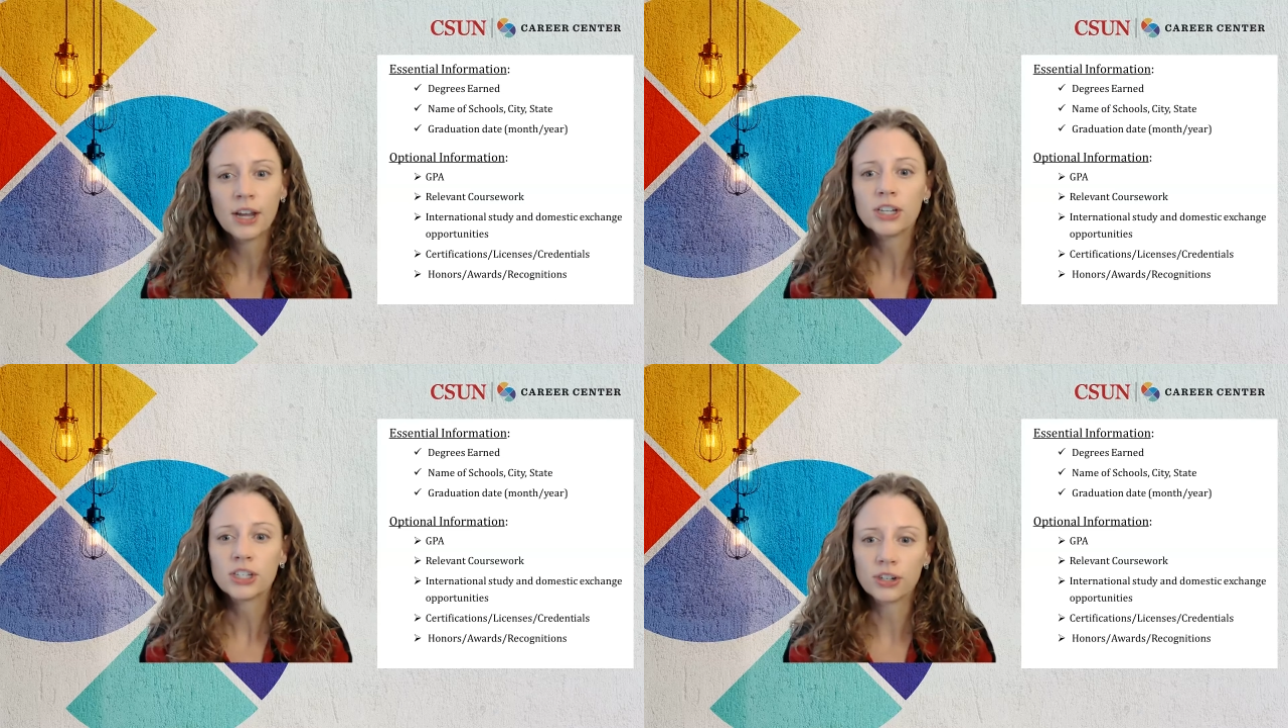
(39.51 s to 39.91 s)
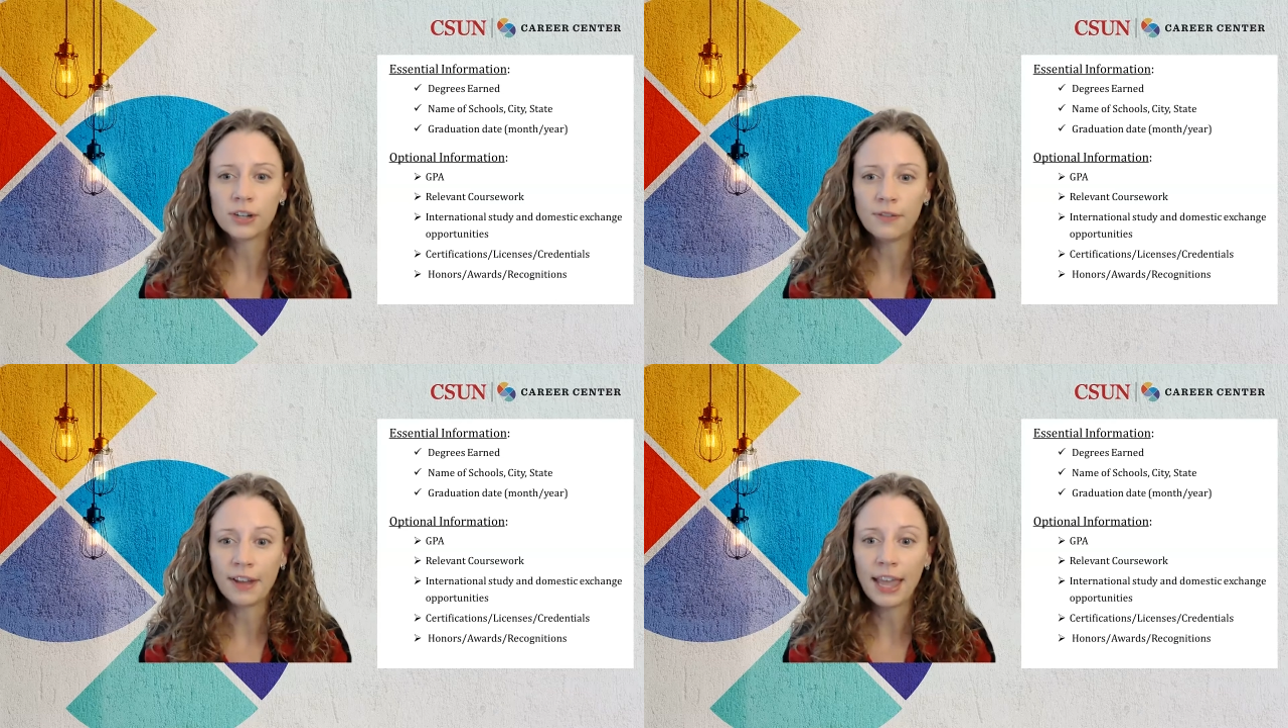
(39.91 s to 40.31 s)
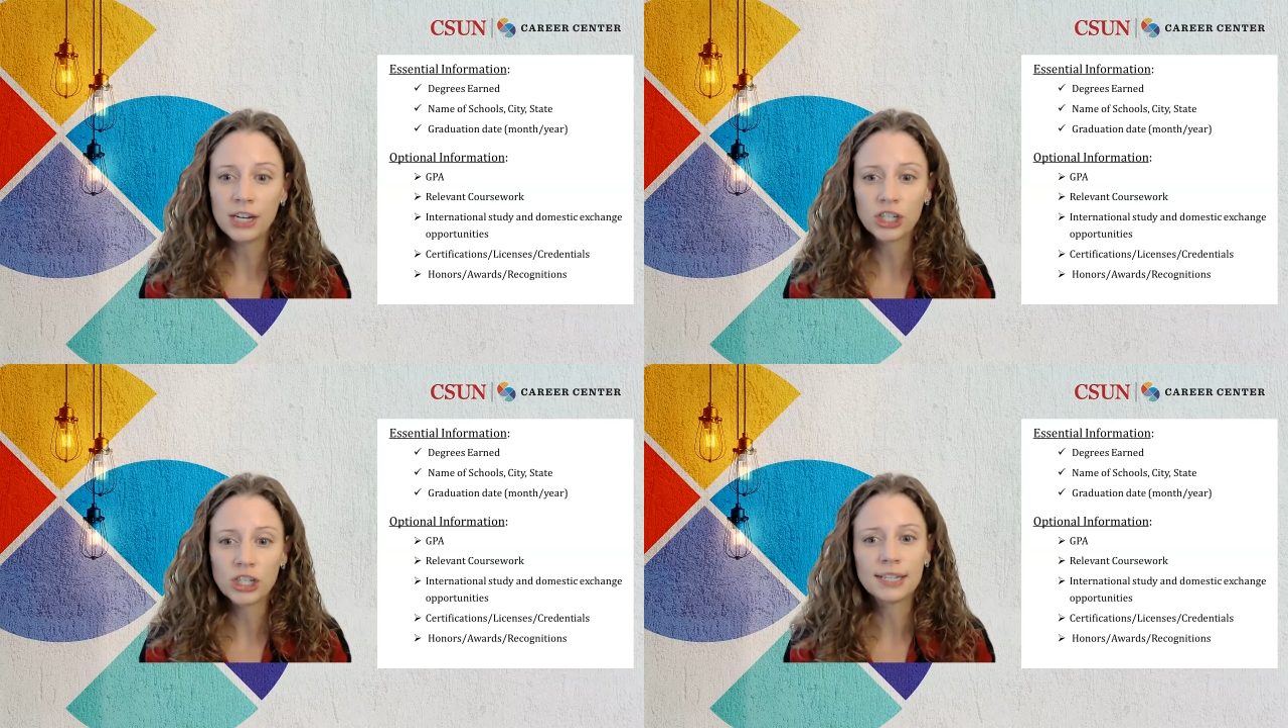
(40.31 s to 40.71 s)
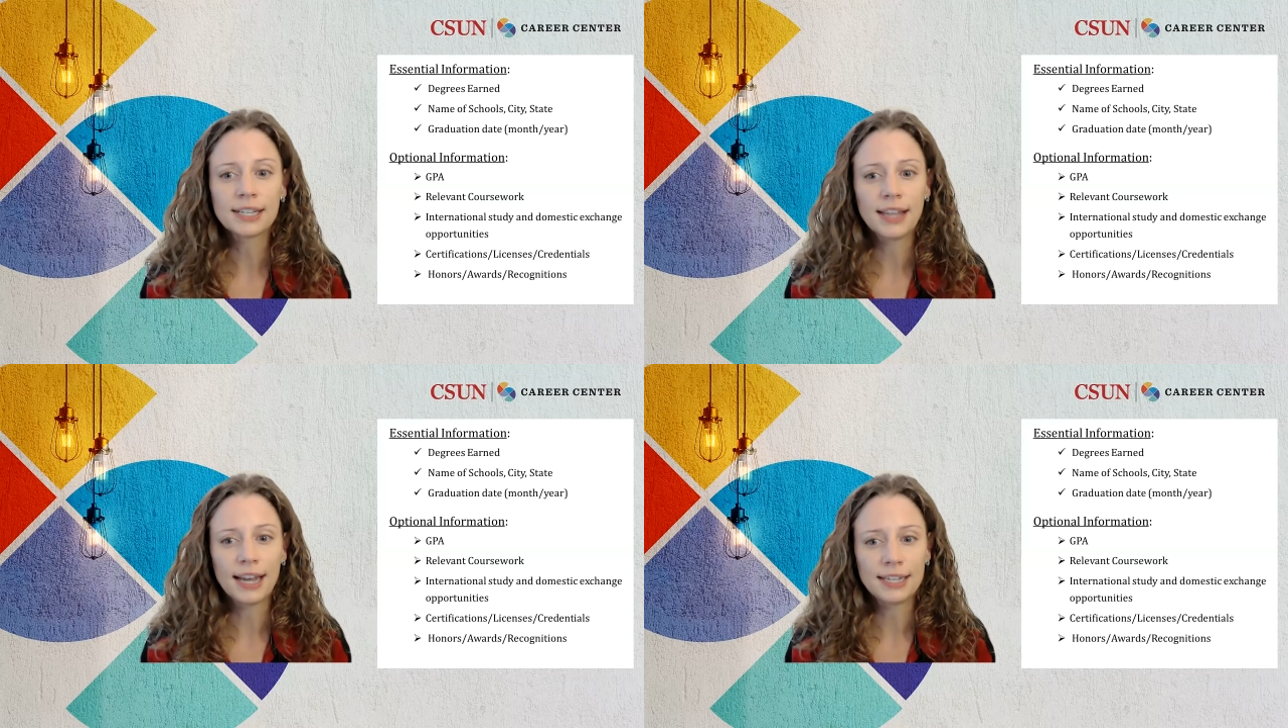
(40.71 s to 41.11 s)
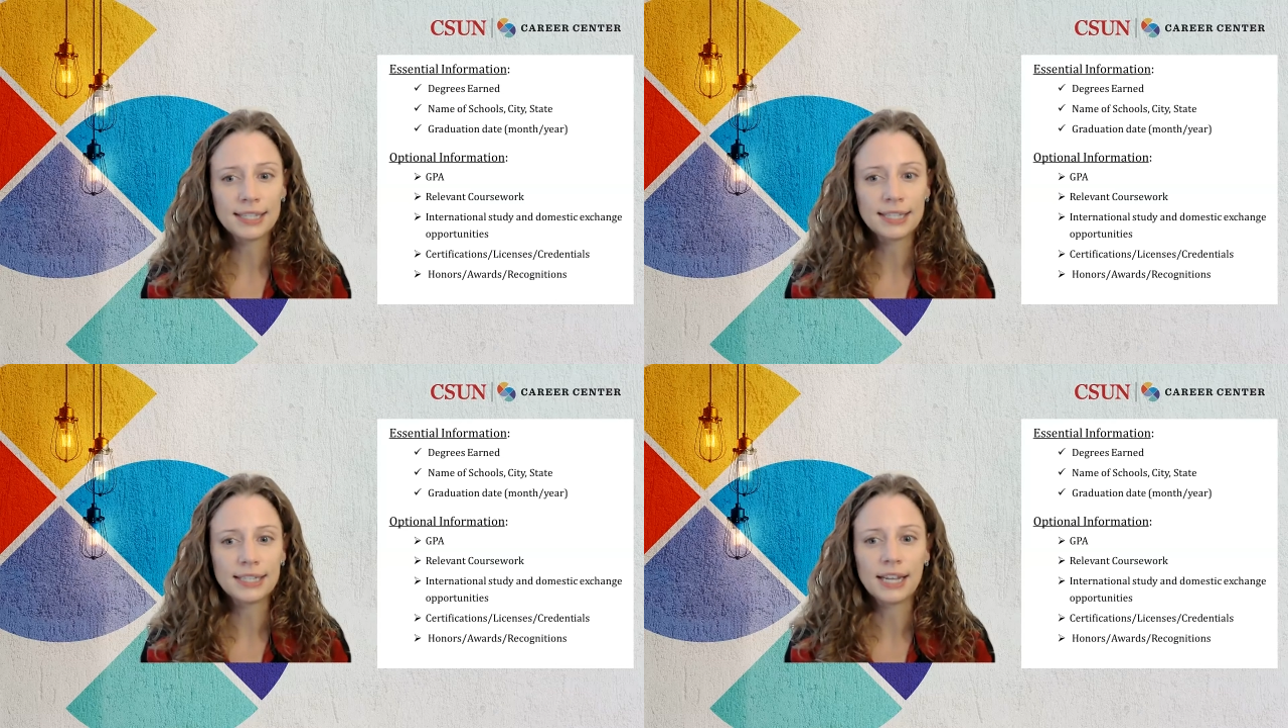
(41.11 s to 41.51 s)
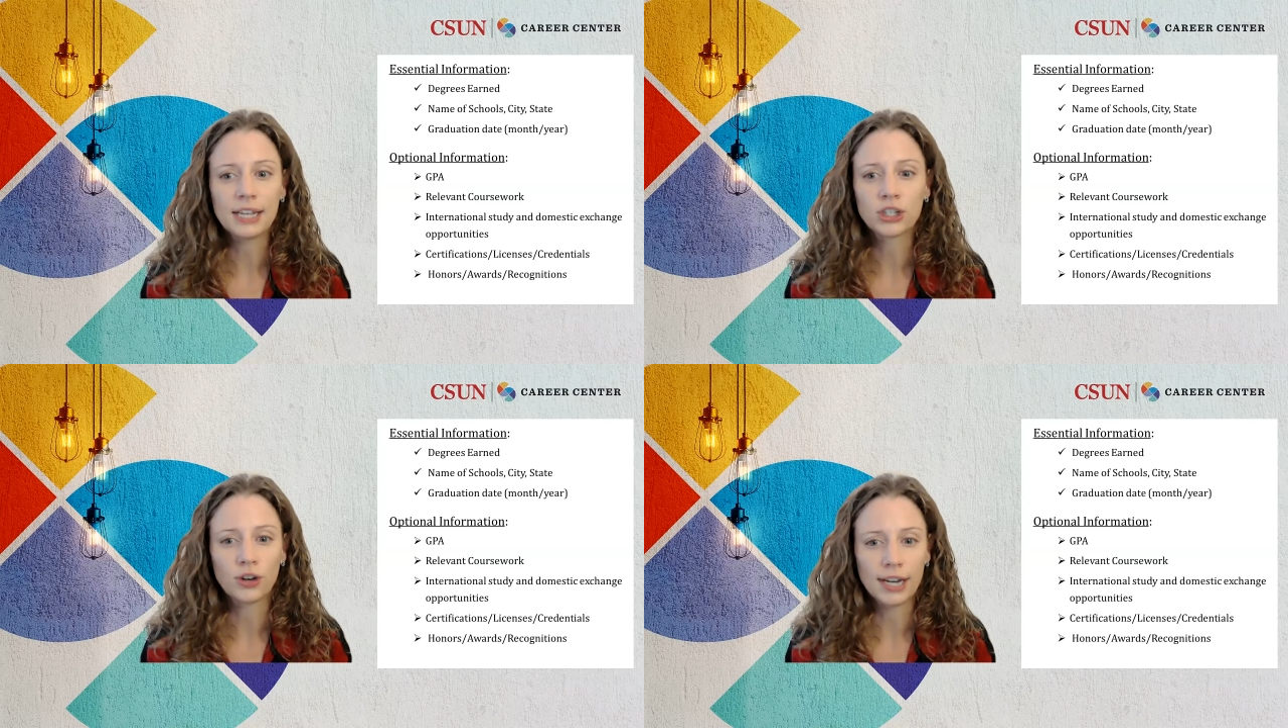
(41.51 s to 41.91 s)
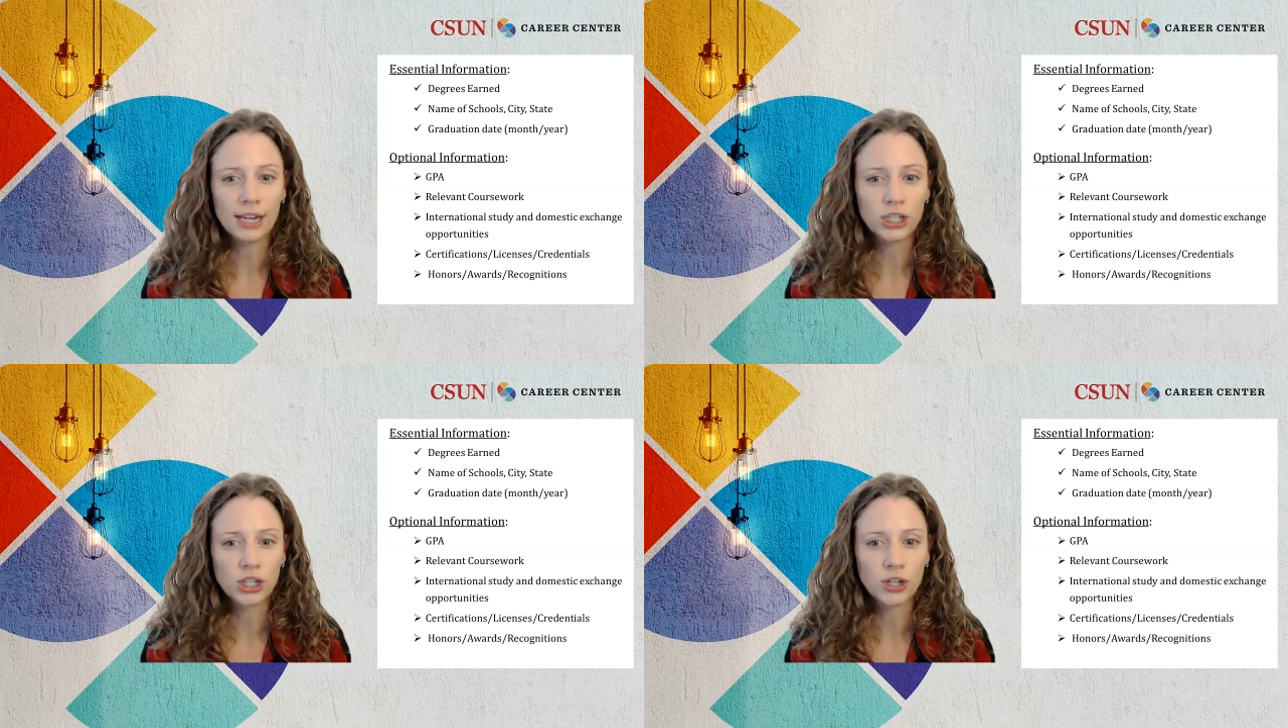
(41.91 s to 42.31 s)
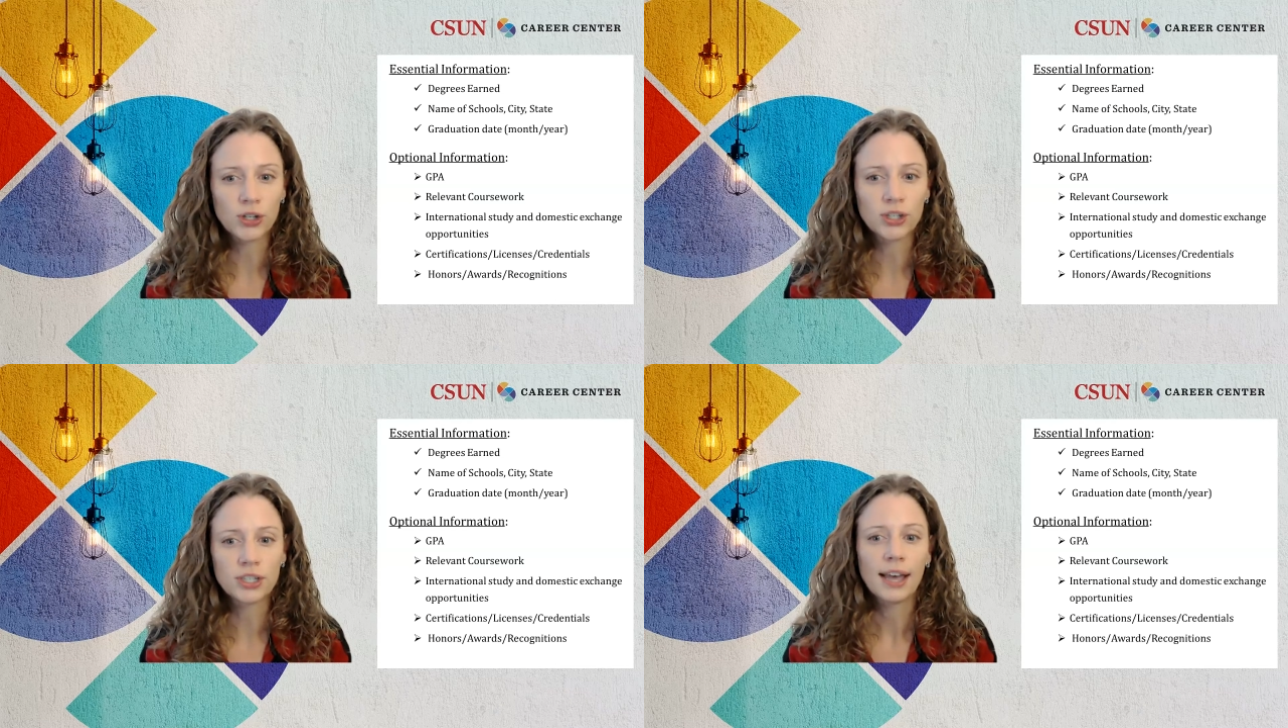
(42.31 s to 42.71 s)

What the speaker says: certifications, licenses, credentials,